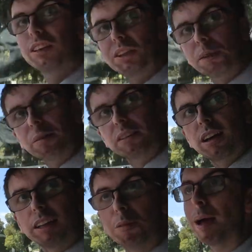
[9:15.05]
some of the
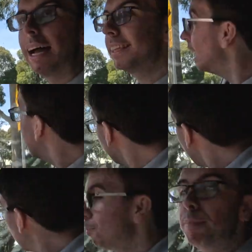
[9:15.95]
cars that pass this
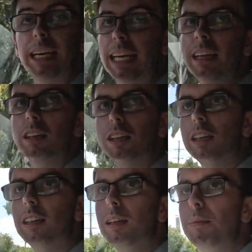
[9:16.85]
are the
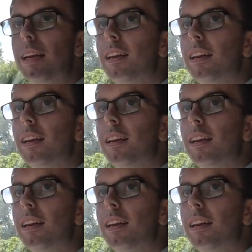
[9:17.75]
the